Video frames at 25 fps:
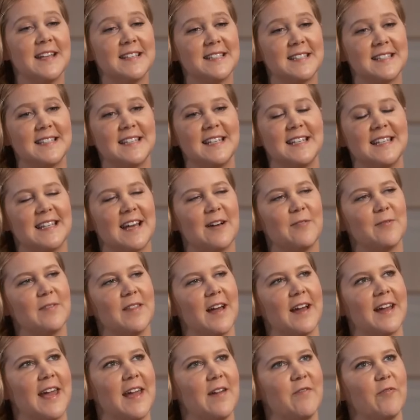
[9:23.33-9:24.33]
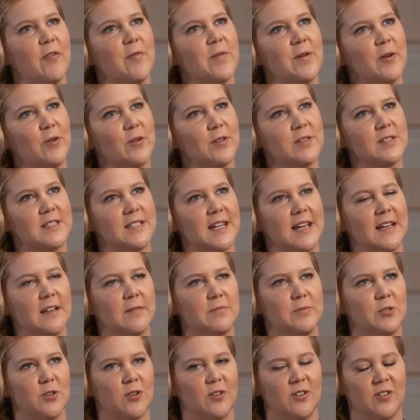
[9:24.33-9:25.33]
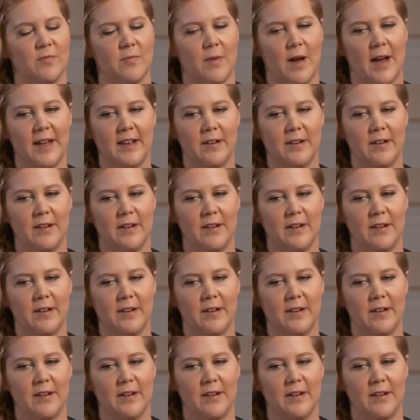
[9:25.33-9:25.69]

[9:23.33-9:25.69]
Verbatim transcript: in that scene, that came from an old stand-up joke of